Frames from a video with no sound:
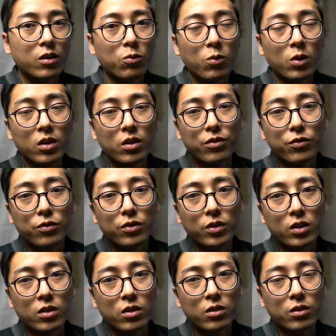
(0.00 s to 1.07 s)
one of
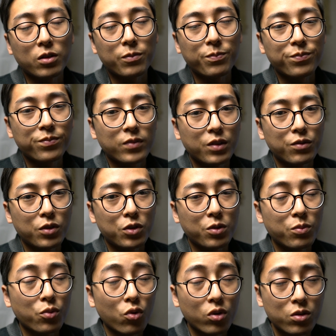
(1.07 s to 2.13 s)
the very
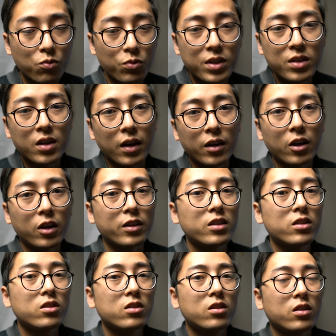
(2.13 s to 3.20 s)
important reason I got
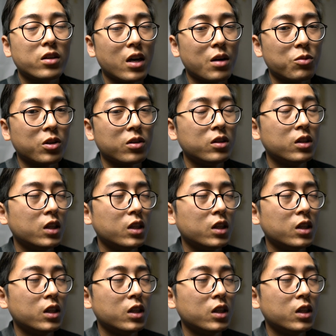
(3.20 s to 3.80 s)
this camera.